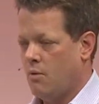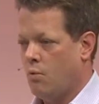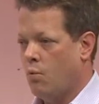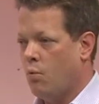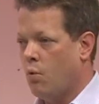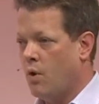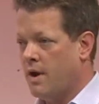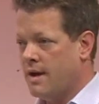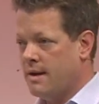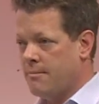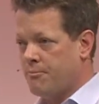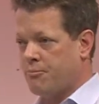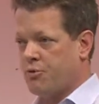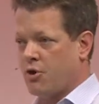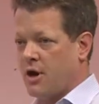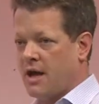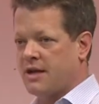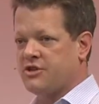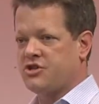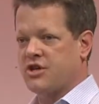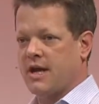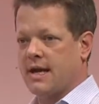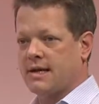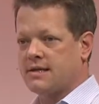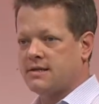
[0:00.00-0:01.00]
One
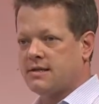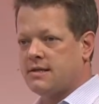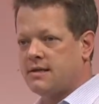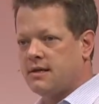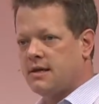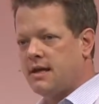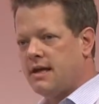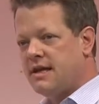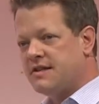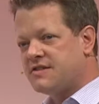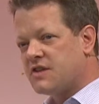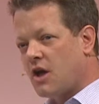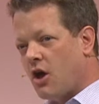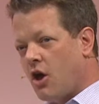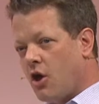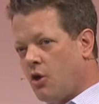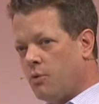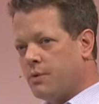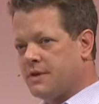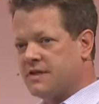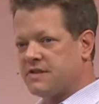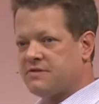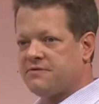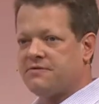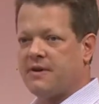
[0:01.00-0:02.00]
project is
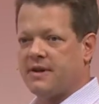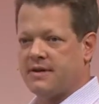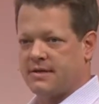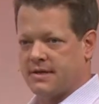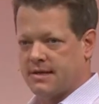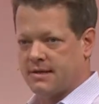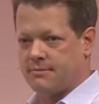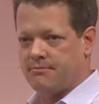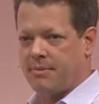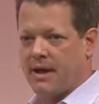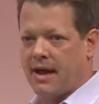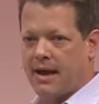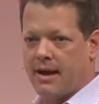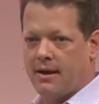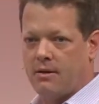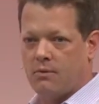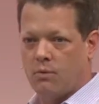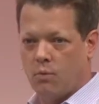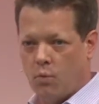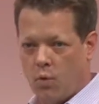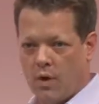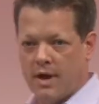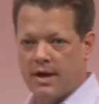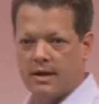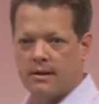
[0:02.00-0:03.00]
always funded by
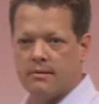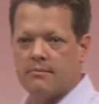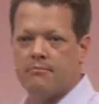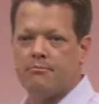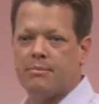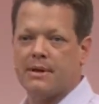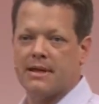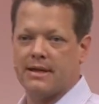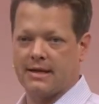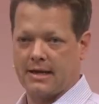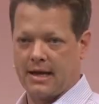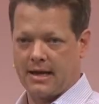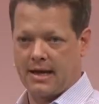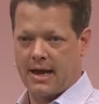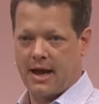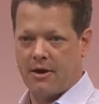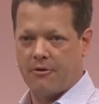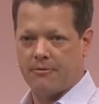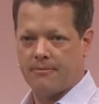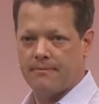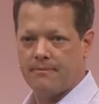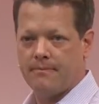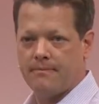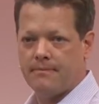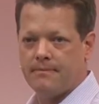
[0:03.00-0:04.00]
one billing account.
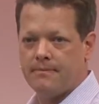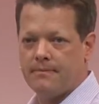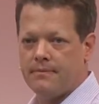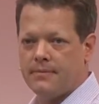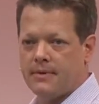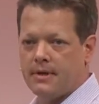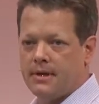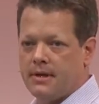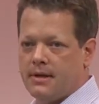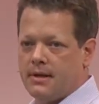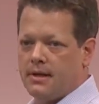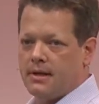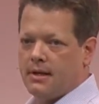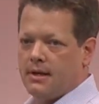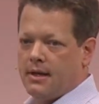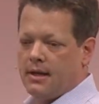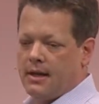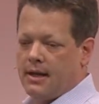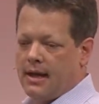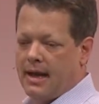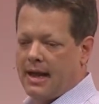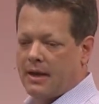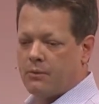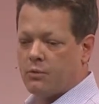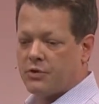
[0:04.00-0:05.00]

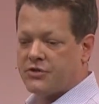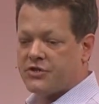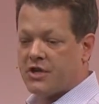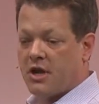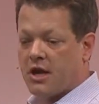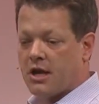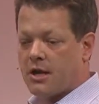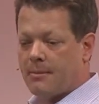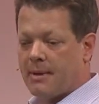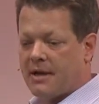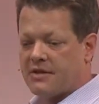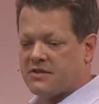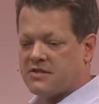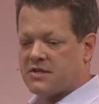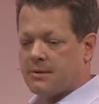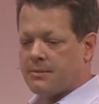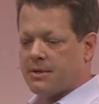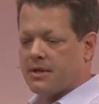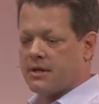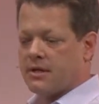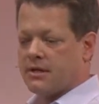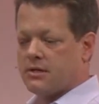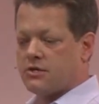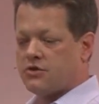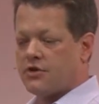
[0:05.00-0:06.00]
And we'll talk about some of
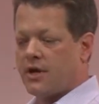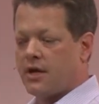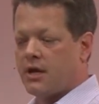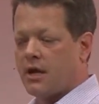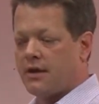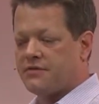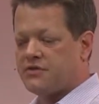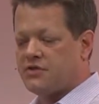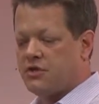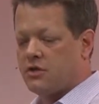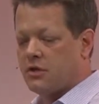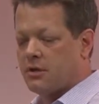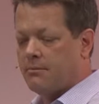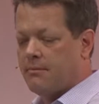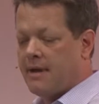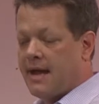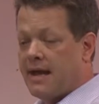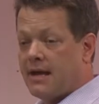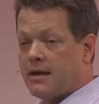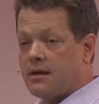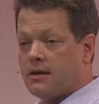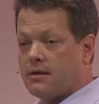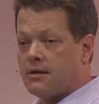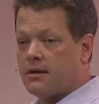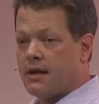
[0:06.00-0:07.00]
the trade-offs you can
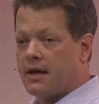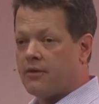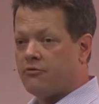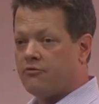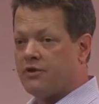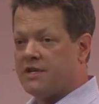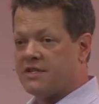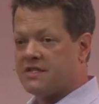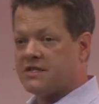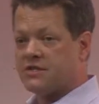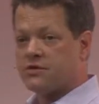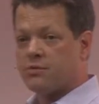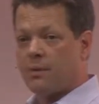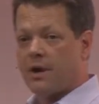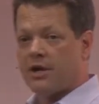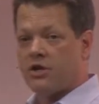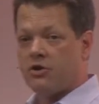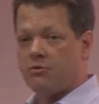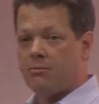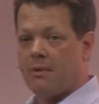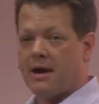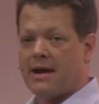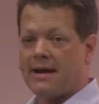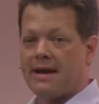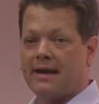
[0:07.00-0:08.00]
make and reasons why
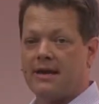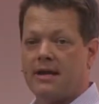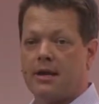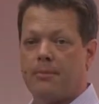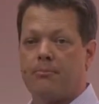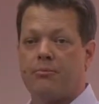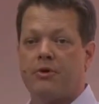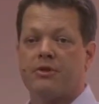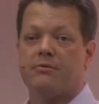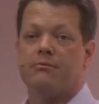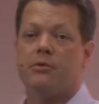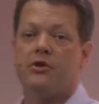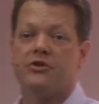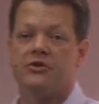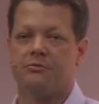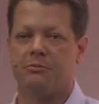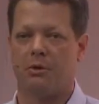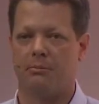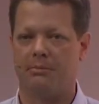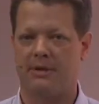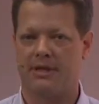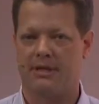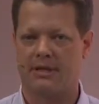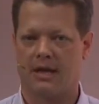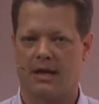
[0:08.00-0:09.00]
you might end up with multiple
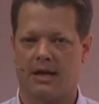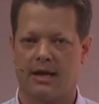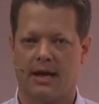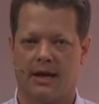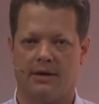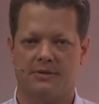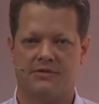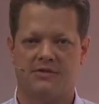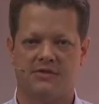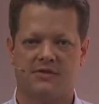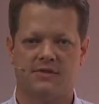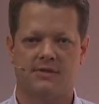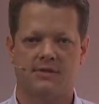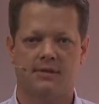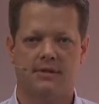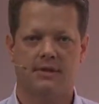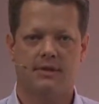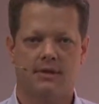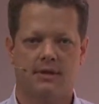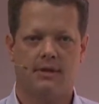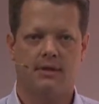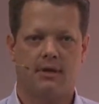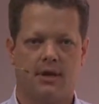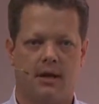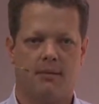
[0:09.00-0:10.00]
billing accounts.
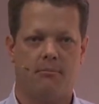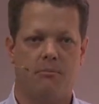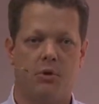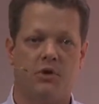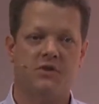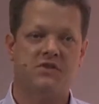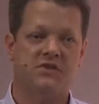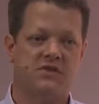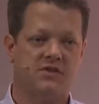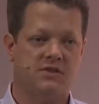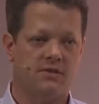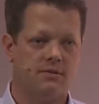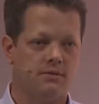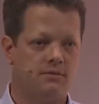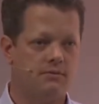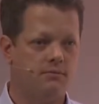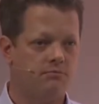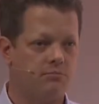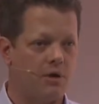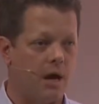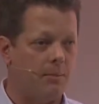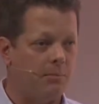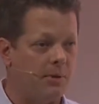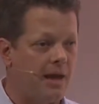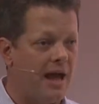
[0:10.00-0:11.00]
Uh, most
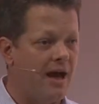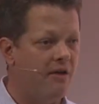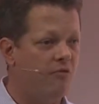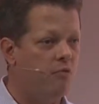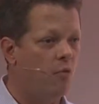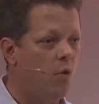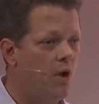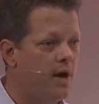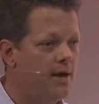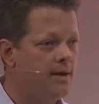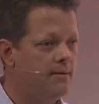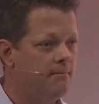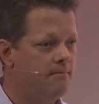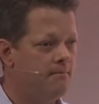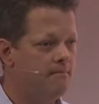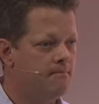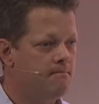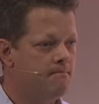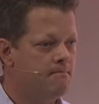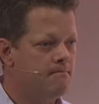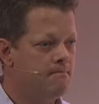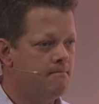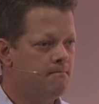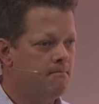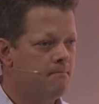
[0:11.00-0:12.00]
probably have one,
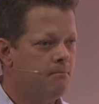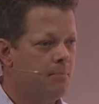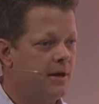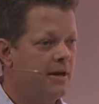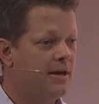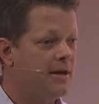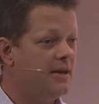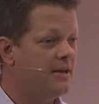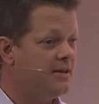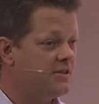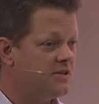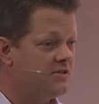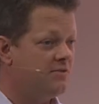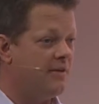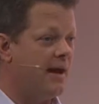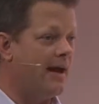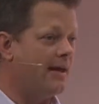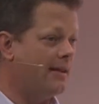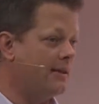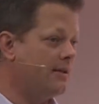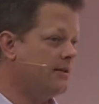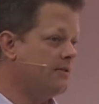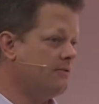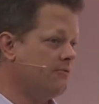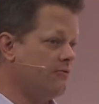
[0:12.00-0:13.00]
but it is
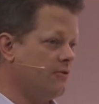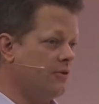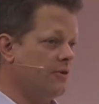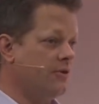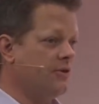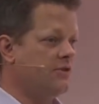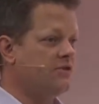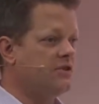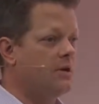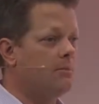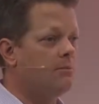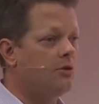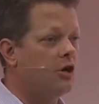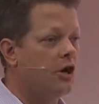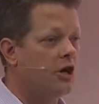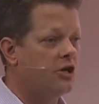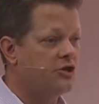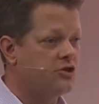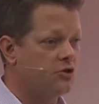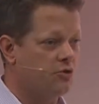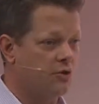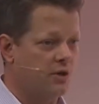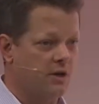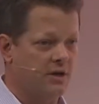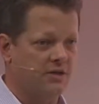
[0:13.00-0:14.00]
valid for some
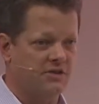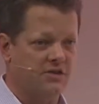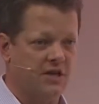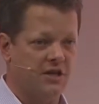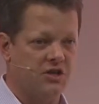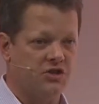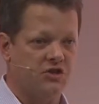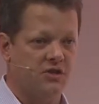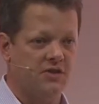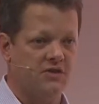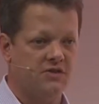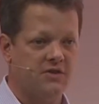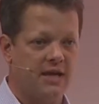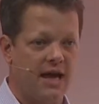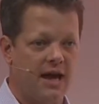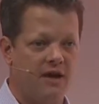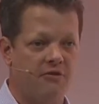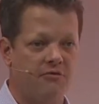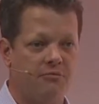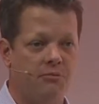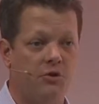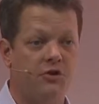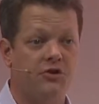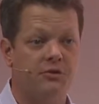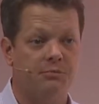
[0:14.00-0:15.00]
larger organizations to
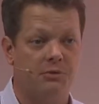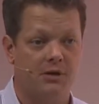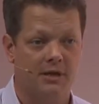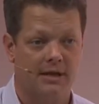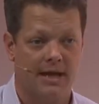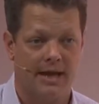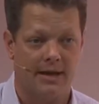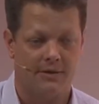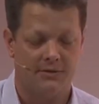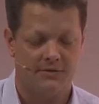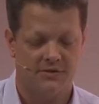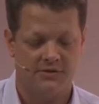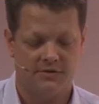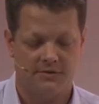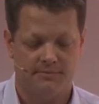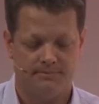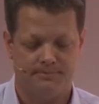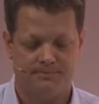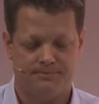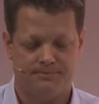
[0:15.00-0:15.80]
have multiple accounts.